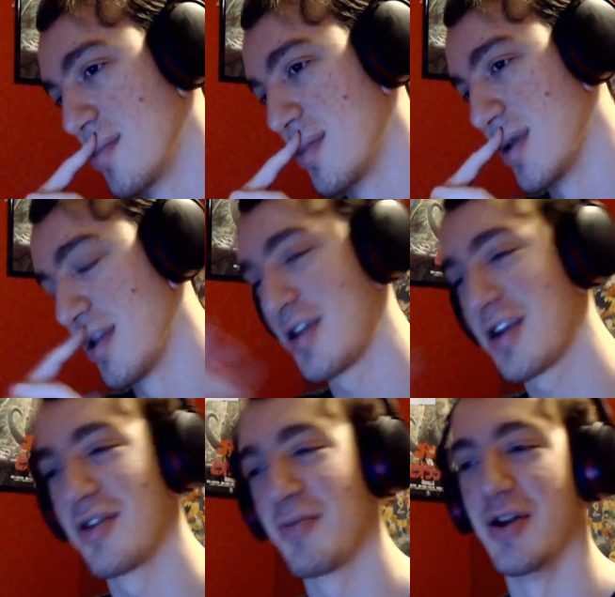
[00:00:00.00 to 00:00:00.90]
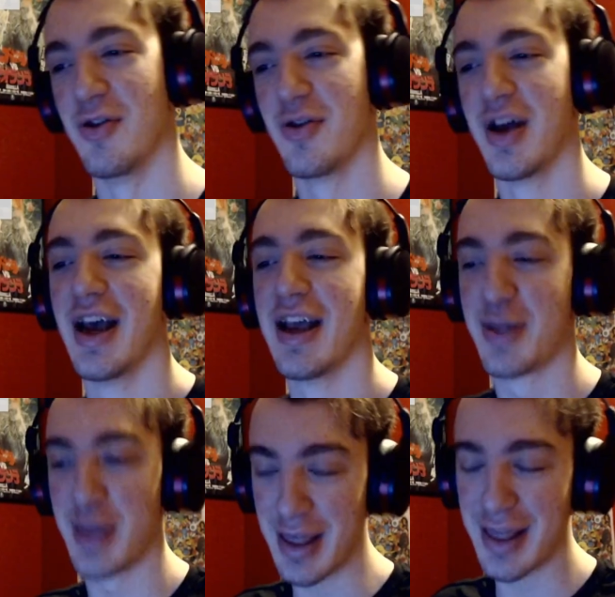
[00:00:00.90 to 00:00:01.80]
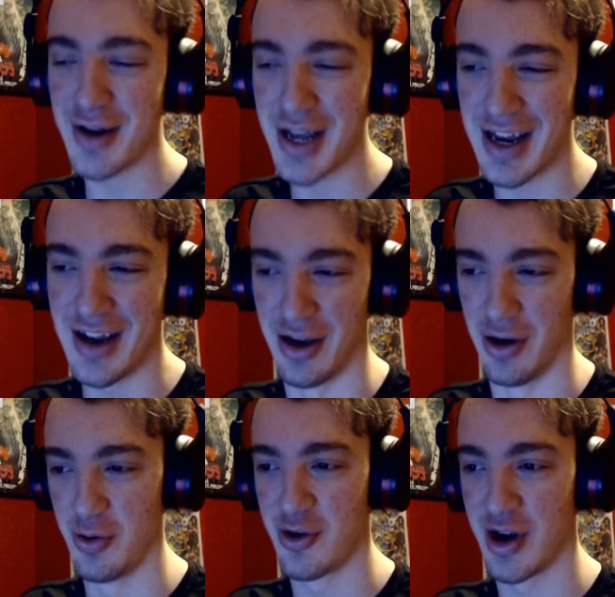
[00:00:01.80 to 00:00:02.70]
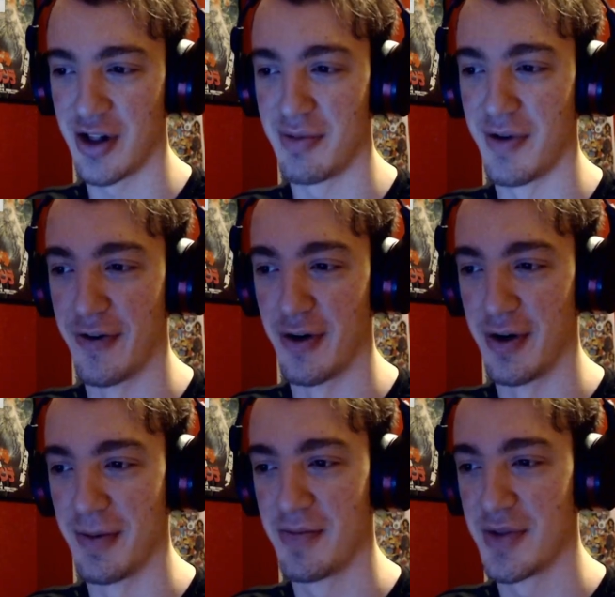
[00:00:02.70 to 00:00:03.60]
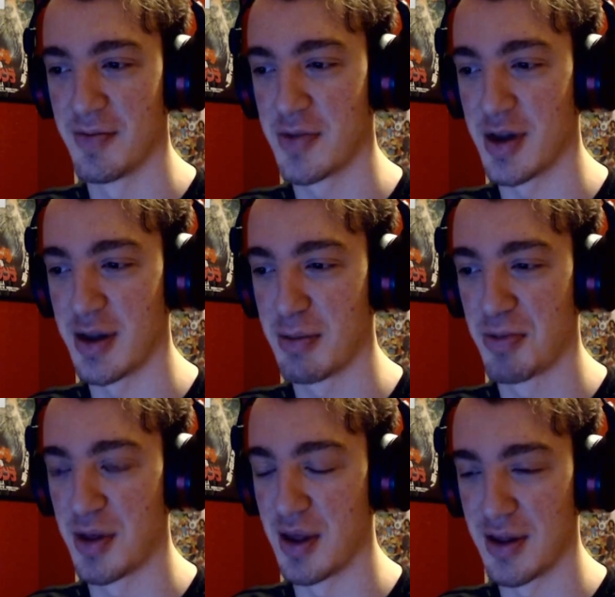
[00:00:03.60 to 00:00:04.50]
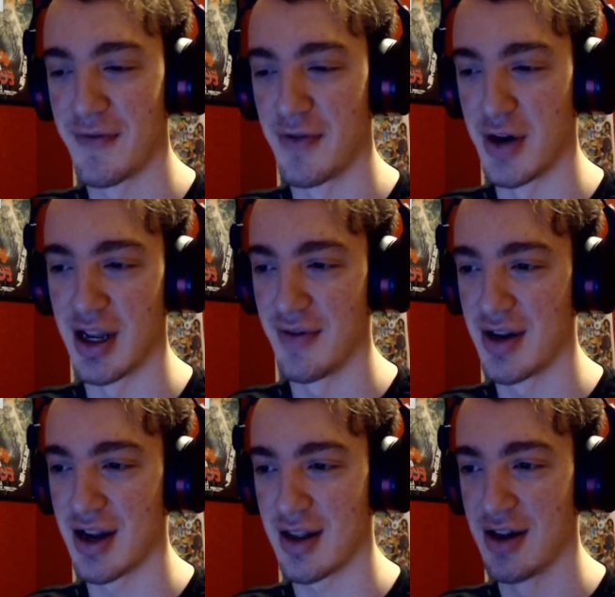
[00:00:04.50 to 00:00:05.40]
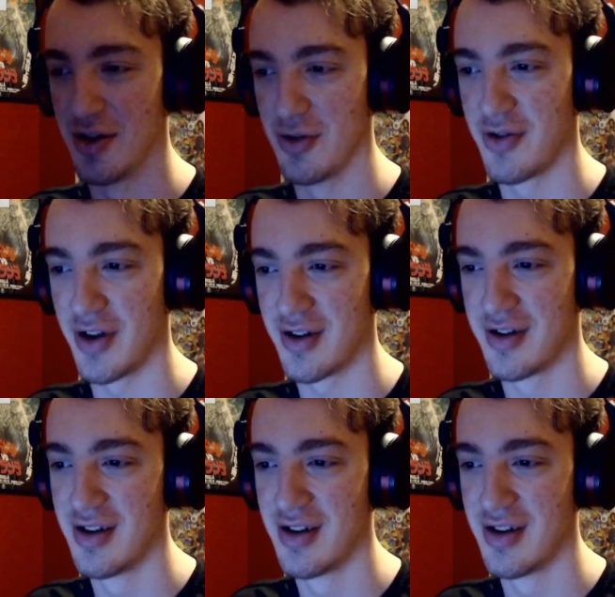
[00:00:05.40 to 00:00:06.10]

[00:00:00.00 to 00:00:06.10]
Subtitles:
Is like gonna be a new? Is this gonna get a new trailer before season 3 even gets a new trailer?